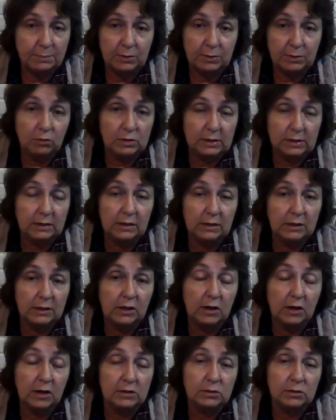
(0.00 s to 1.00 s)
because
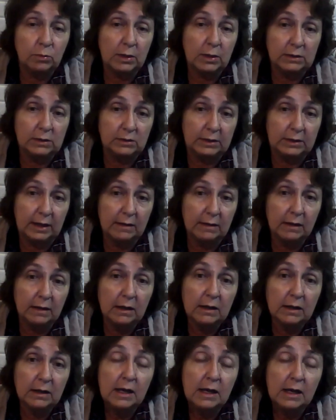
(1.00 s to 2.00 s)
it goes well
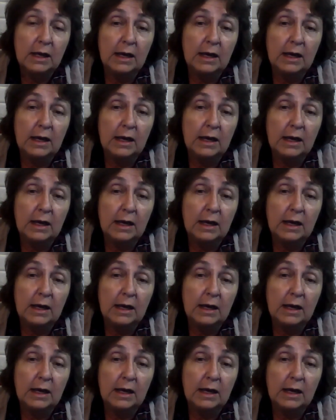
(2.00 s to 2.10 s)
together.